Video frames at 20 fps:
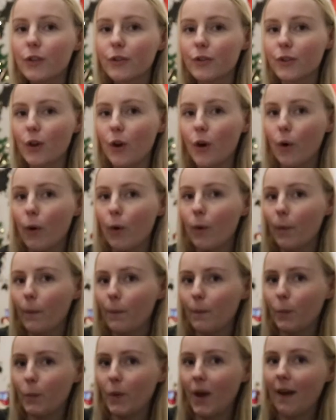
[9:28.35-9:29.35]
So
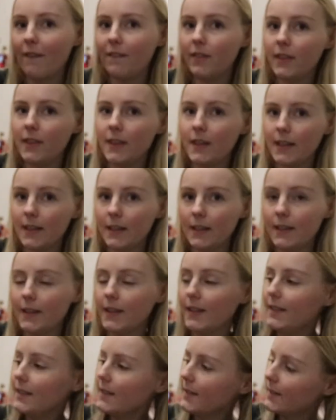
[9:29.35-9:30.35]
we have
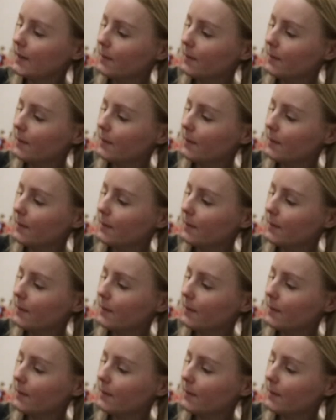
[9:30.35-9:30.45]
this.